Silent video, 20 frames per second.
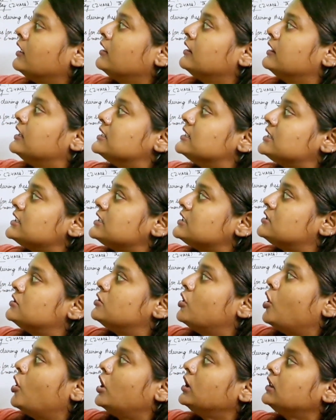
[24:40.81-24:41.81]
this is
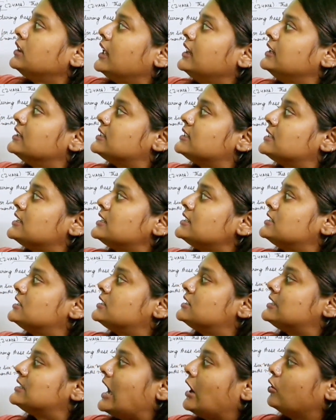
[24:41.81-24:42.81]
north and this is
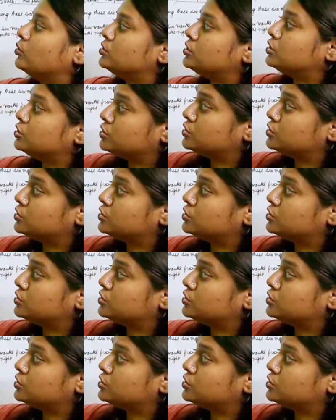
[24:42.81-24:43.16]
south.